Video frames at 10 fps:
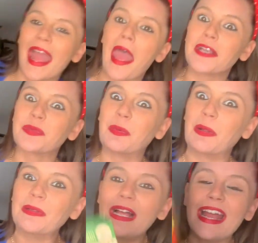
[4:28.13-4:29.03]

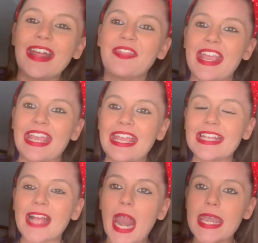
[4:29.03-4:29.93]
edible.
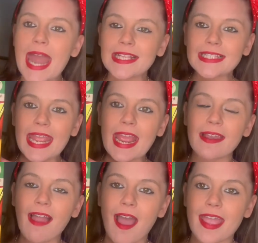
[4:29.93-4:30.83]
These Nestle
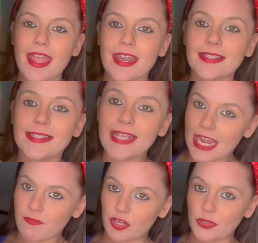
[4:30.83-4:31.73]
Lion
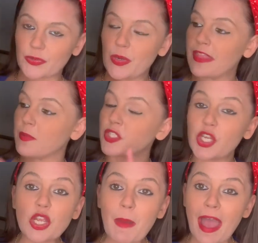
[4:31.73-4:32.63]
cereal. It was
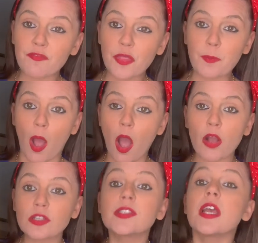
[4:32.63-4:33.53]
£2 for the
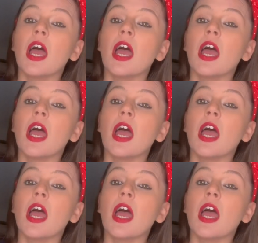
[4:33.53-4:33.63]
box,